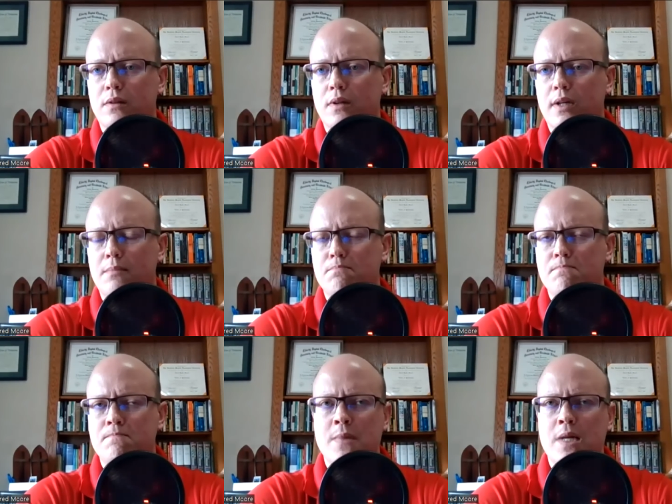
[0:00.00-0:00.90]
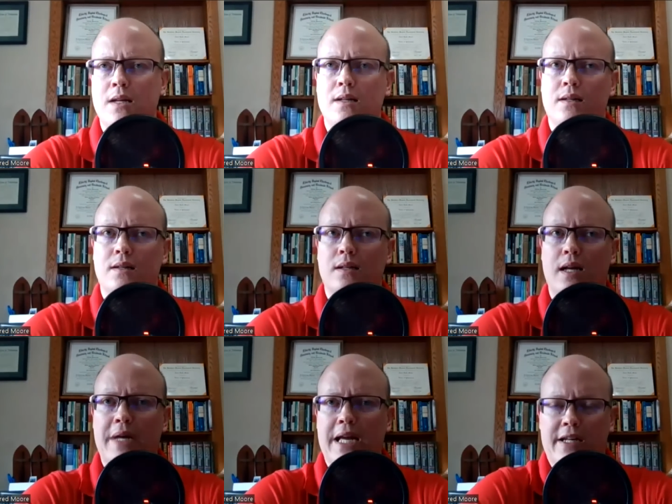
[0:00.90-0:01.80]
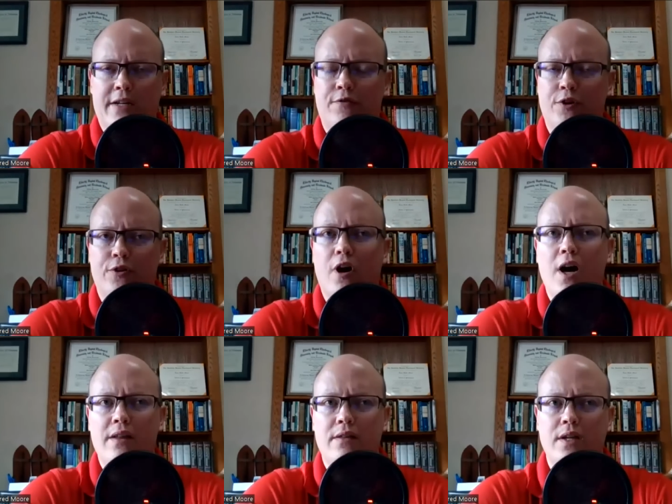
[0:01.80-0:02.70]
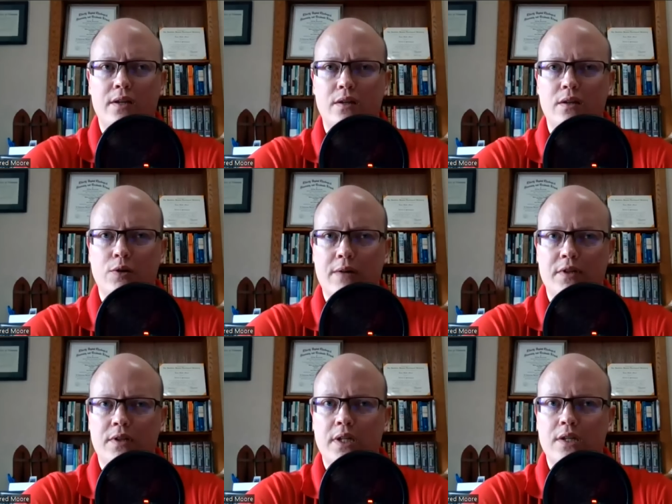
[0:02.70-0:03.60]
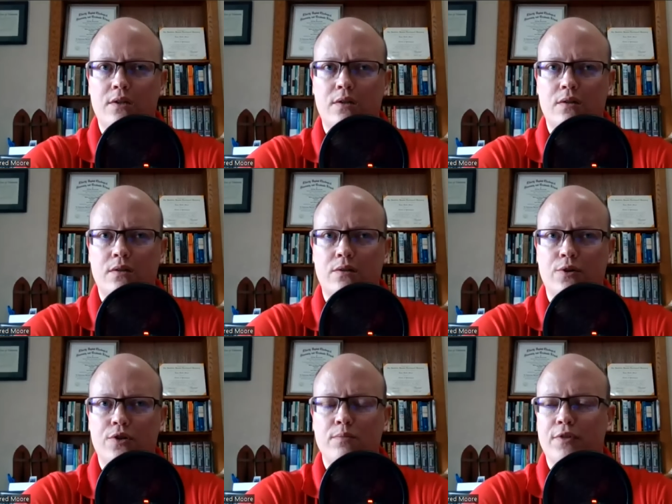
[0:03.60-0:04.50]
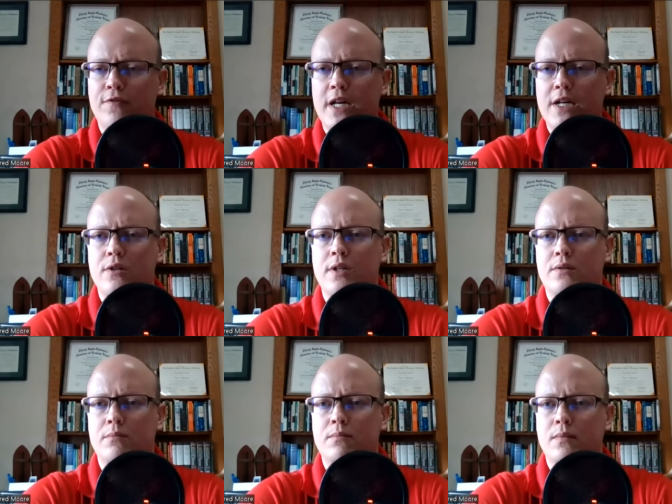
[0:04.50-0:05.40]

Um, I mean, and if you're not, then you have to teach Christian perfectionism.